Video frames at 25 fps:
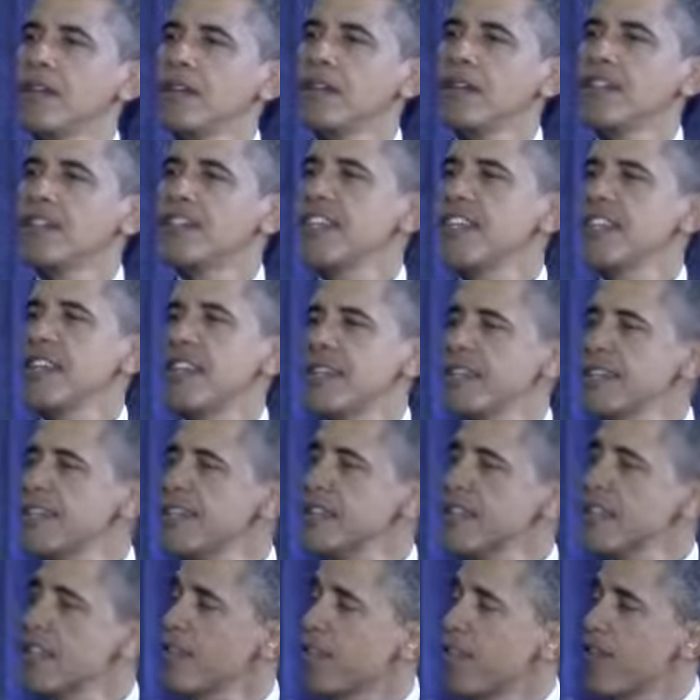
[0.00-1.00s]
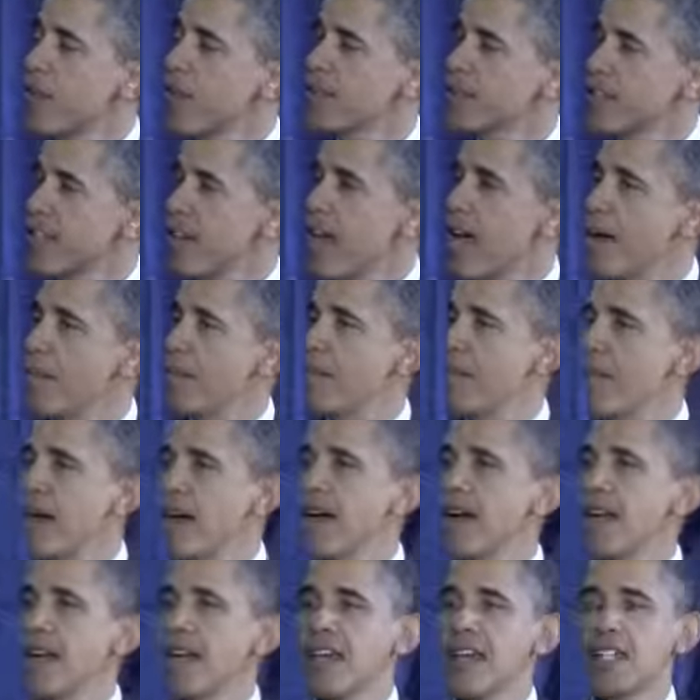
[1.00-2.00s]
You see, this isn't the first time
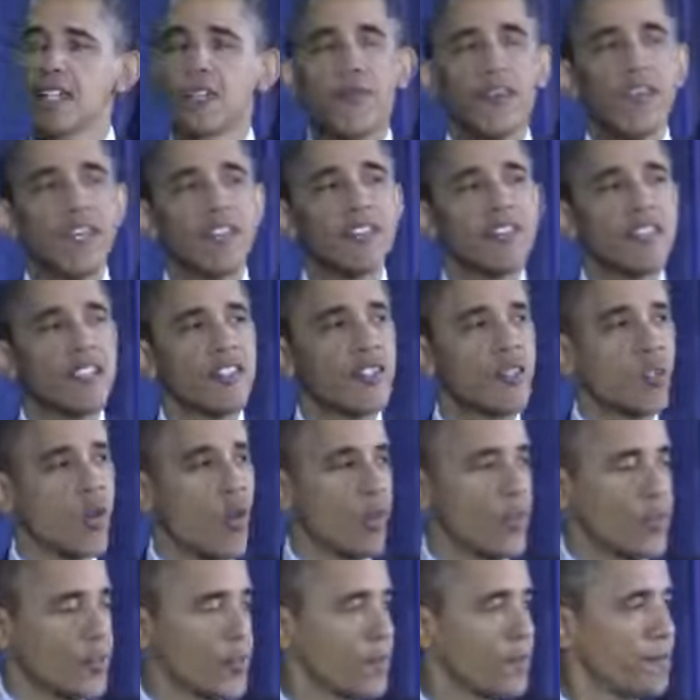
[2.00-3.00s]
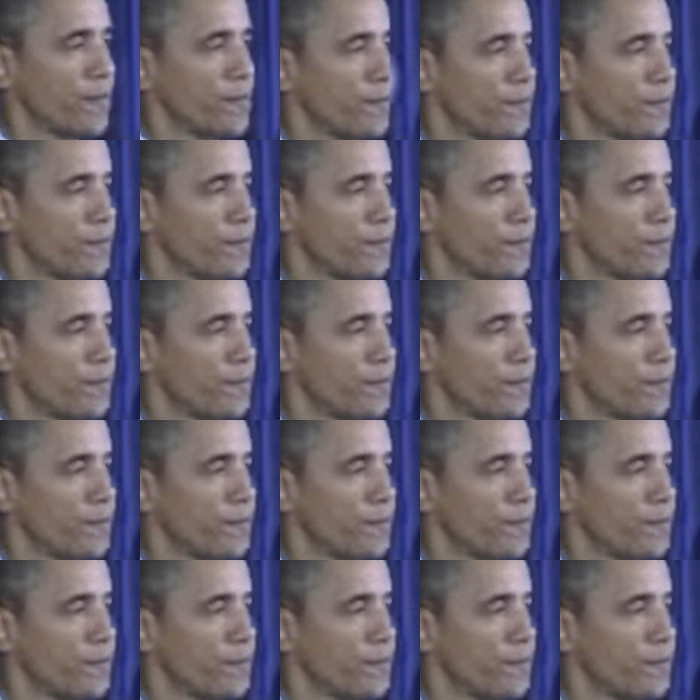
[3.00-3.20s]
America has faced this choice.